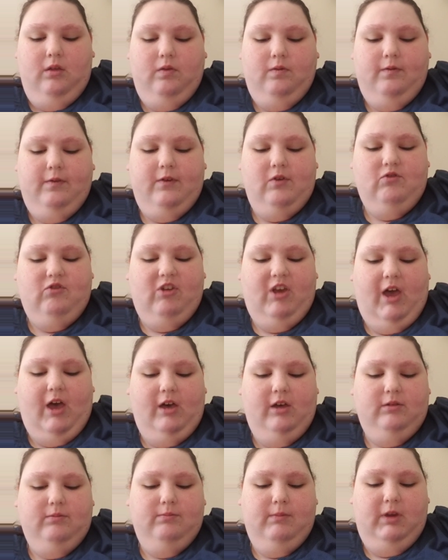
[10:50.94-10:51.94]
The
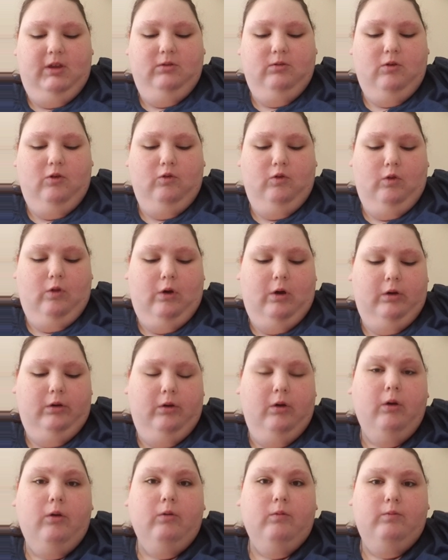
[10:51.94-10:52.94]
child may no
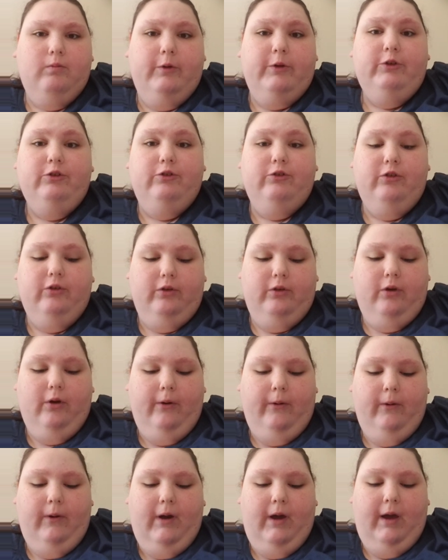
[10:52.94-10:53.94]
longer wish to
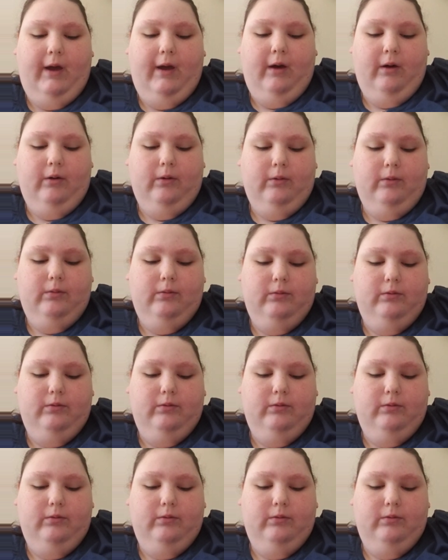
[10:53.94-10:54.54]
go out